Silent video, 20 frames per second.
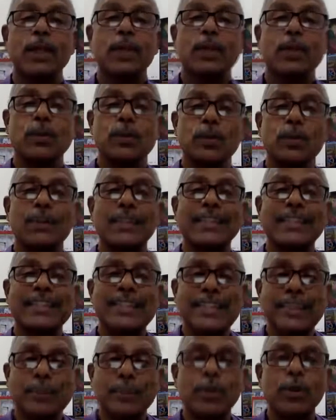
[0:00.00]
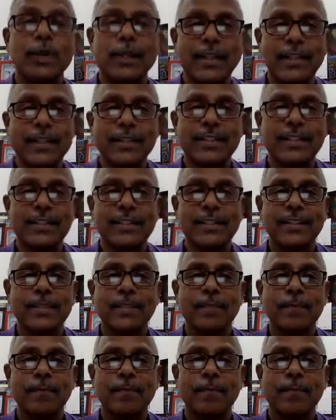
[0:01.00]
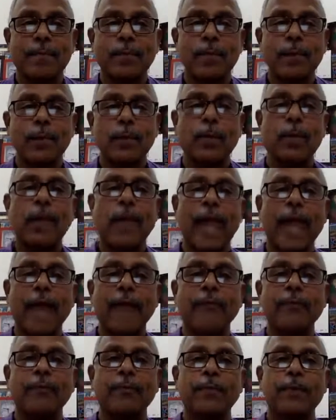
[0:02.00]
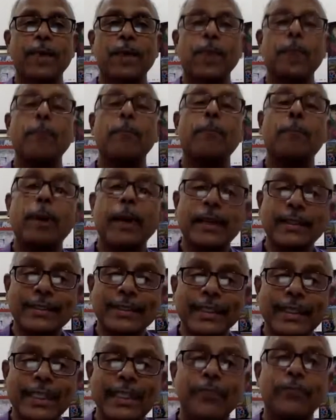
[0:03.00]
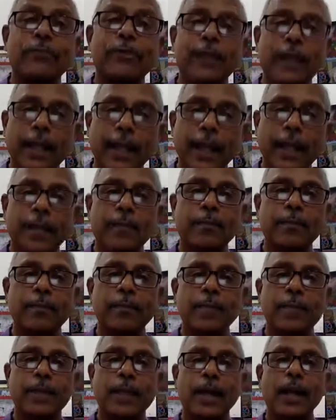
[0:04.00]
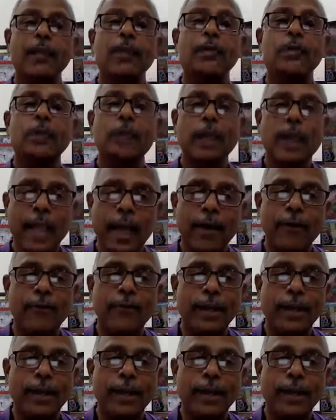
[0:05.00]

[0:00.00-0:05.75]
towards his devotees who have bhakti for him. Who love